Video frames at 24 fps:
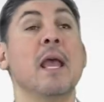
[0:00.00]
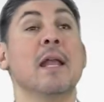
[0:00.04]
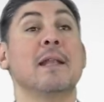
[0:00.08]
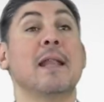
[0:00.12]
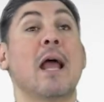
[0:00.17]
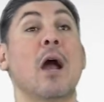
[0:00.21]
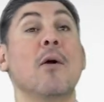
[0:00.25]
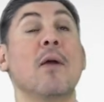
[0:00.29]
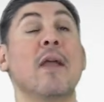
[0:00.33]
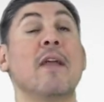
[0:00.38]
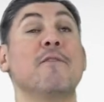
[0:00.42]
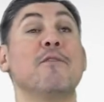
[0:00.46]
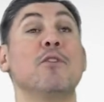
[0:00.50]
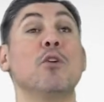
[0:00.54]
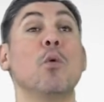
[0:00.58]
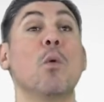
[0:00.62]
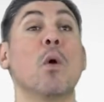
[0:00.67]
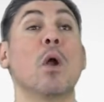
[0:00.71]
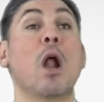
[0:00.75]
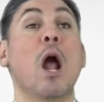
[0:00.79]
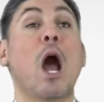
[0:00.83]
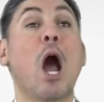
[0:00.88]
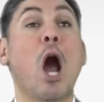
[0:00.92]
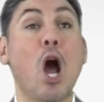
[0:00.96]
Now, if you
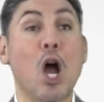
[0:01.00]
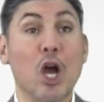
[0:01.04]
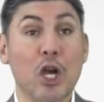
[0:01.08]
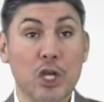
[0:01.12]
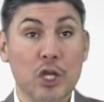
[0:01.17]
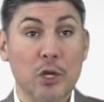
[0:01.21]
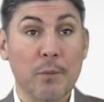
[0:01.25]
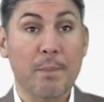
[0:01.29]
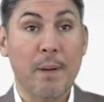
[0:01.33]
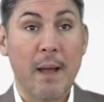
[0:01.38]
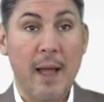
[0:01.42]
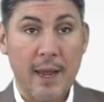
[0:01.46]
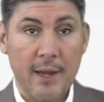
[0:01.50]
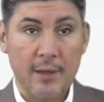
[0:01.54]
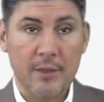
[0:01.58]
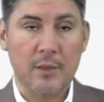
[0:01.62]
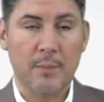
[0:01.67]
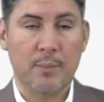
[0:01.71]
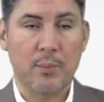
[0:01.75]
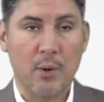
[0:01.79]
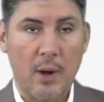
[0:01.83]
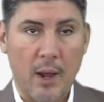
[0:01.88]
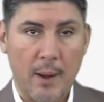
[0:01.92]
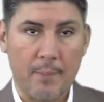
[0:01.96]
are occupying
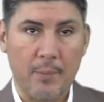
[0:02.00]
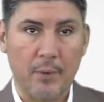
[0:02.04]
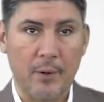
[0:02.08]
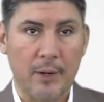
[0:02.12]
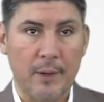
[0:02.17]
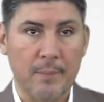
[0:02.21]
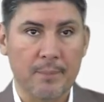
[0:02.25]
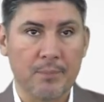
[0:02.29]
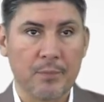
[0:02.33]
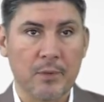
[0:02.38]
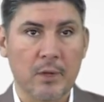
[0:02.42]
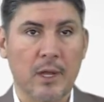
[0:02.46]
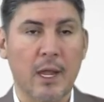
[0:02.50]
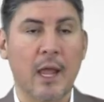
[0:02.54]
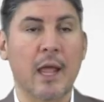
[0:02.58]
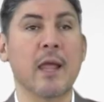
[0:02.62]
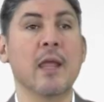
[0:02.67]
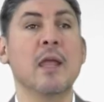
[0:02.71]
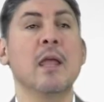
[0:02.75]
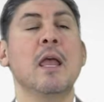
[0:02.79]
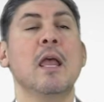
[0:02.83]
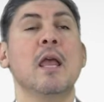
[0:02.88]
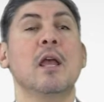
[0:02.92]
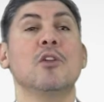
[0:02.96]
the property,
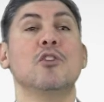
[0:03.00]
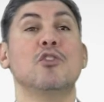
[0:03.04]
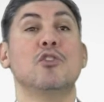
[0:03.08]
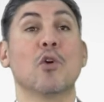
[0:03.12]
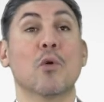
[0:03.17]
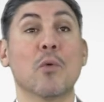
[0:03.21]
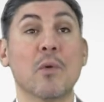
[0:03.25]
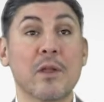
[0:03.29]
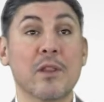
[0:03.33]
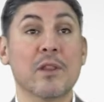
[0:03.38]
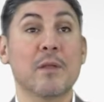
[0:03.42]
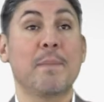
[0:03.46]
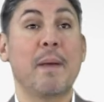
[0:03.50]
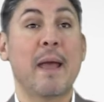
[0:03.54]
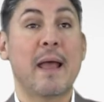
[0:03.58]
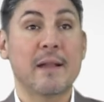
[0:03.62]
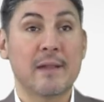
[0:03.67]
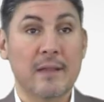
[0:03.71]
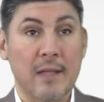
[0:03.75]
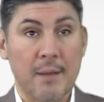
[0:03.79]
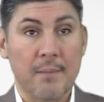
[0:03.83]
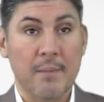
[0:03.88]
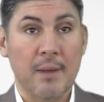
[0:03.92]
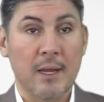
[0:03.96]
okay, during the
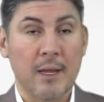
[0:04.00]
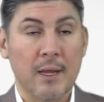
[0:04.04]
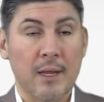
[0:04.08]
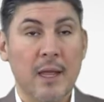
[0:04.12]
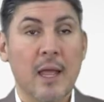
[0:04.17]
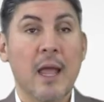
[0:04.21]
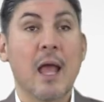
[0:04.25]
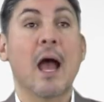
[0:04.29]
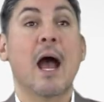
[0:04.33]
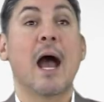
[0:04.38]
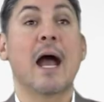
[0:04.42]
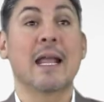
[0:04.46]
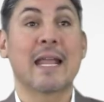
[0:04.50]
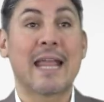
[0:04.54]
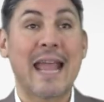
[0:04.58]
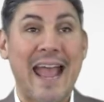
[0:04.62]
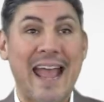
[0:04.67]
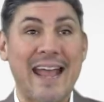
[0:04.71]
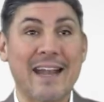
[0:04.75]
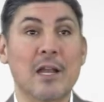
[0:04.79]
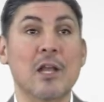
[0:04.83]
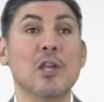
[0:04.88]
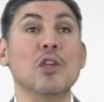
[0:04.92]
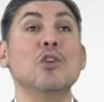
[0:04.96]
pandemic,
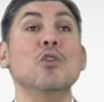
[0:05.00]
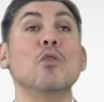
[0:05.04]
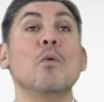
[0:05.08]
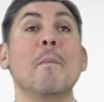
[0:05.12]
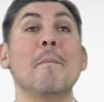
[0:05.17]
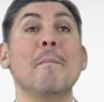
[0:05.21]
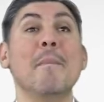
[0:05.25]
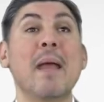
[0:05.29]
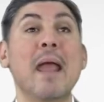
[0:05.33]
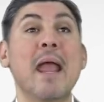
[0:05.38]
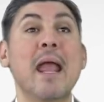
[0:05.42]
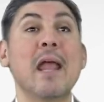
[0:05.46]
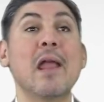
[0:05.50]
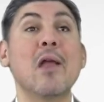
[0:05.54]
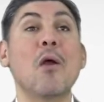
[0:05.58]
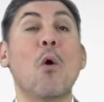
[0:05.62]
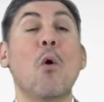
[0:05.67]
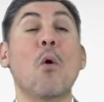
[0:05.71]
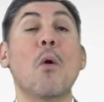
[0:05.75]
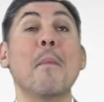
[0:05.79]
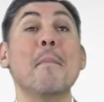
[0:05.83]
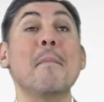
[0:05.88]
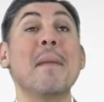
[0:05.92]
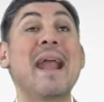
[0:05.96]
again, you may
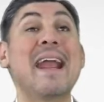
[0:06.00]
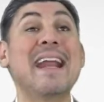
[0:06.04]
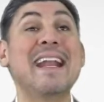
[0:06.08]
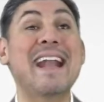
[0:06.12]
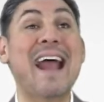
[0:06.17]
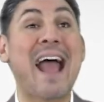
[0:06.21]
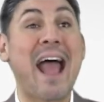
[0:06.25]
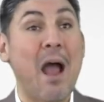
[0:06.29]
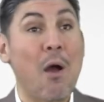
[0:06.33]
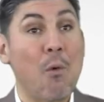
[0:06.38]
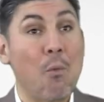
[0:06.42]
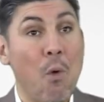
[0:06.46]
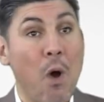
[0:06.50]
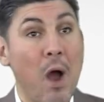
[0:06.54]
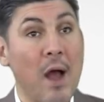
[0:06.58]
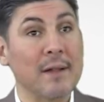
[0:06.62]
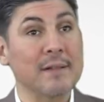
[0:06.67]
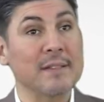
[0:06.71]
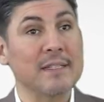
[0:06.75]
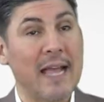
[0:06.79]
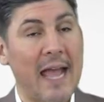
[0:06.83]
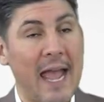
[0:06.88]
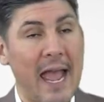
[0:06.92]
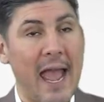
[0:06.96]
or may not
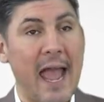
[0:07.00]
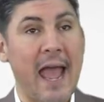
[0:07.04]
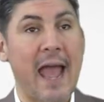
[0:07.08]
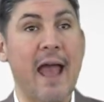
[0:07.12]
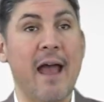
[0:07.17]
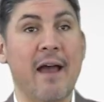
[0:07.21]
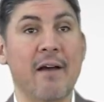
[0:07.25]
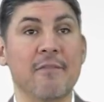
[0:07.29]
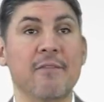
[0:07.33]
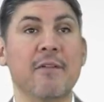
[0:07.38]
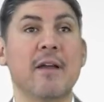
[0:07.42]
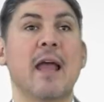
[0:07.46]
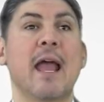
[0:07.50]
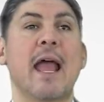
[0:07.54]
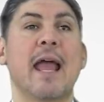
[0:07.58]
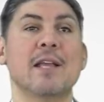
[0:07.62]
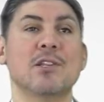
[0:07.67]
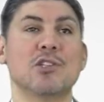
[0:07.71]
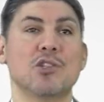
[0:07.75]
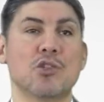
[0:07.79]
want to have a